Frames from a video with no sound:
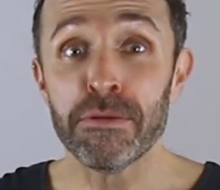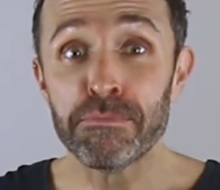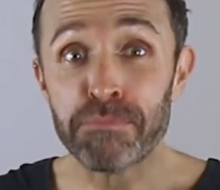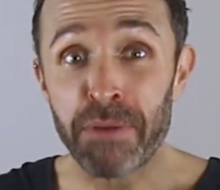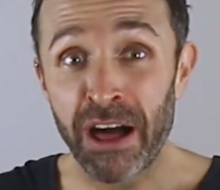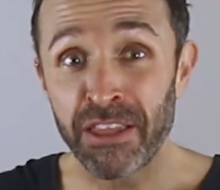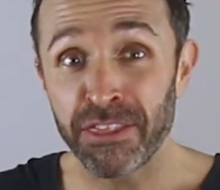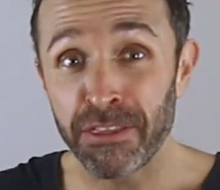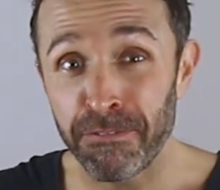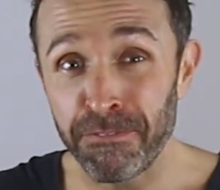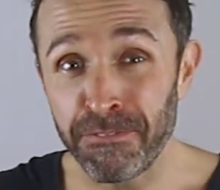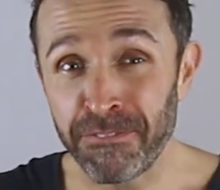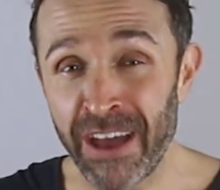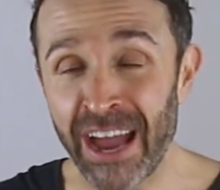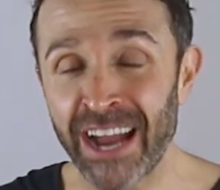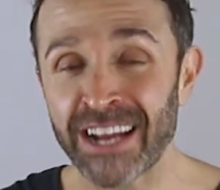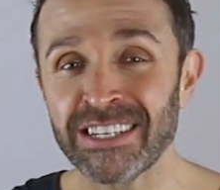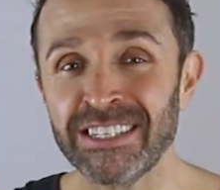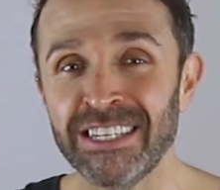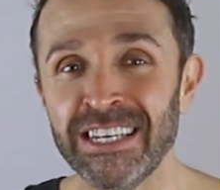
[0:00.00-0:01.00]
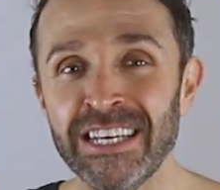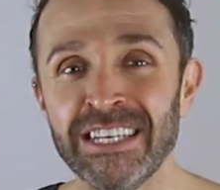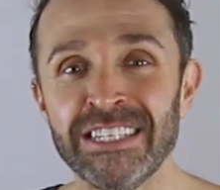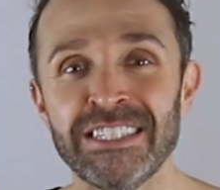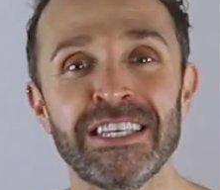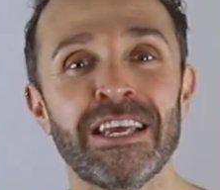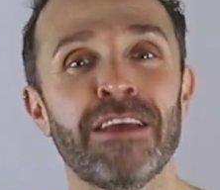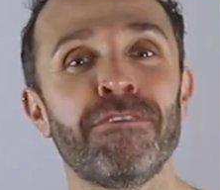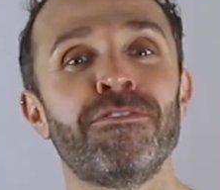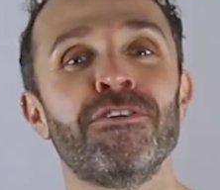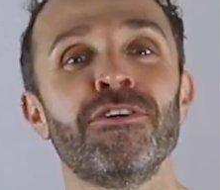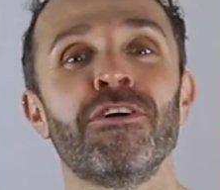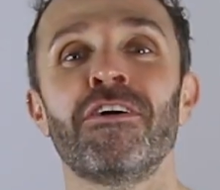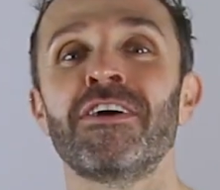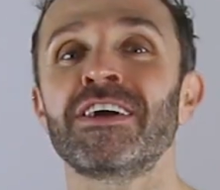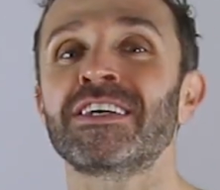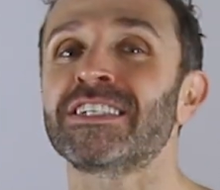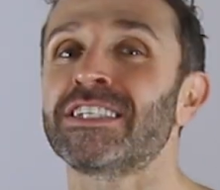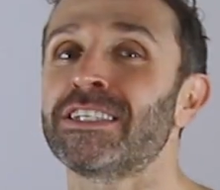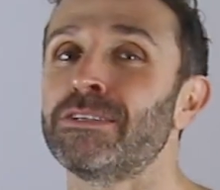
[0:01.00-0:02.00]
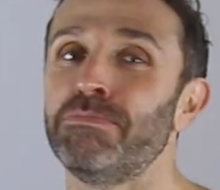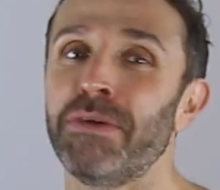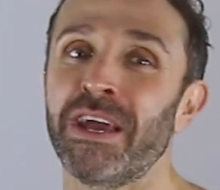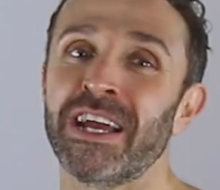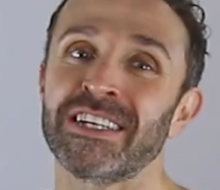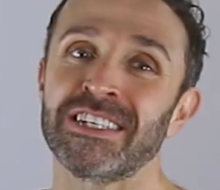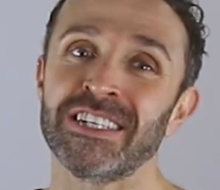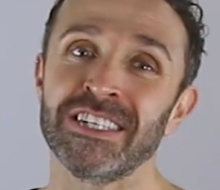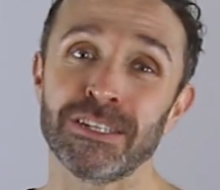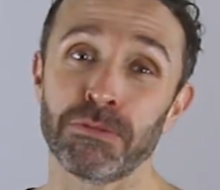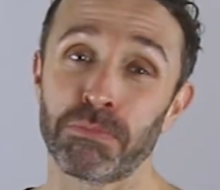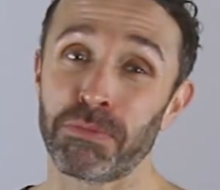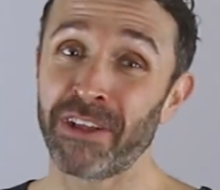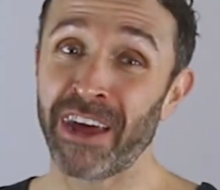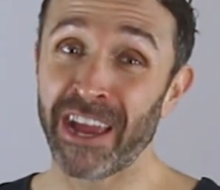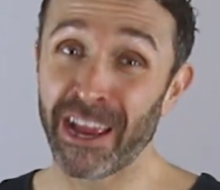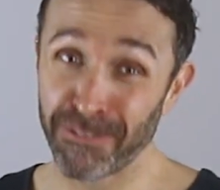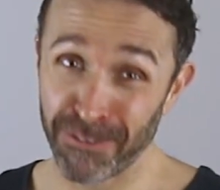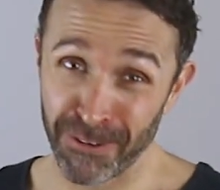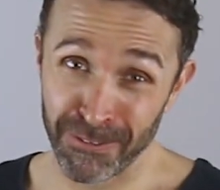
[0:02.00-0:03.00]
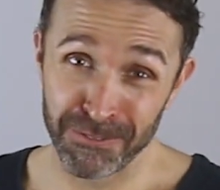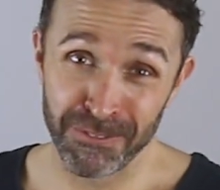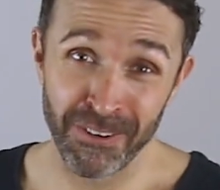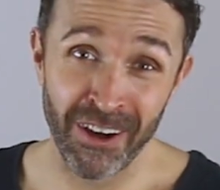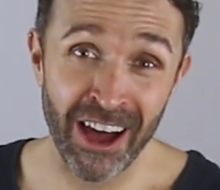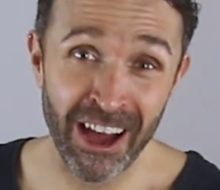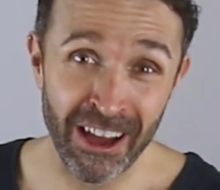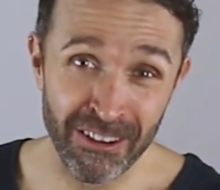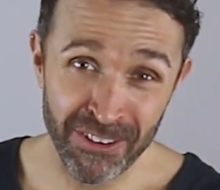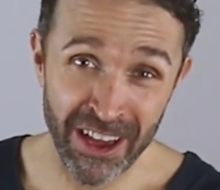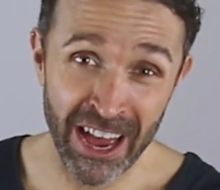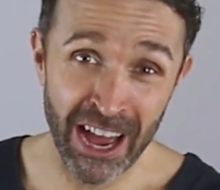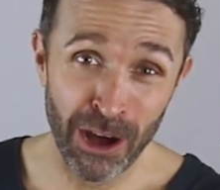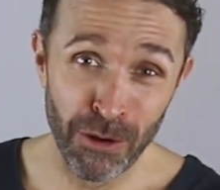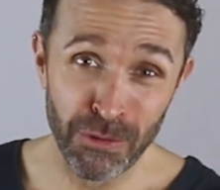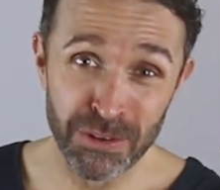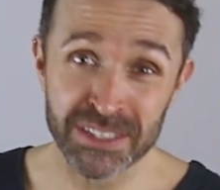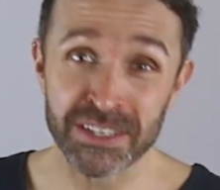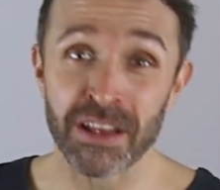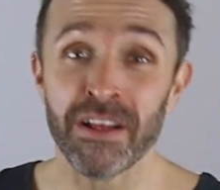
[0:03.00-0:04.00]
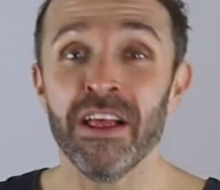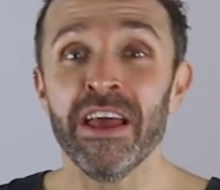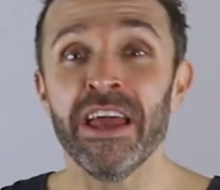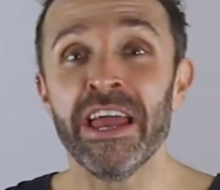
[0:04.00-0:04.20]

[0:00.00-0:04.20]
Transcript: But the fact is, if you're expected to play for 5 hours,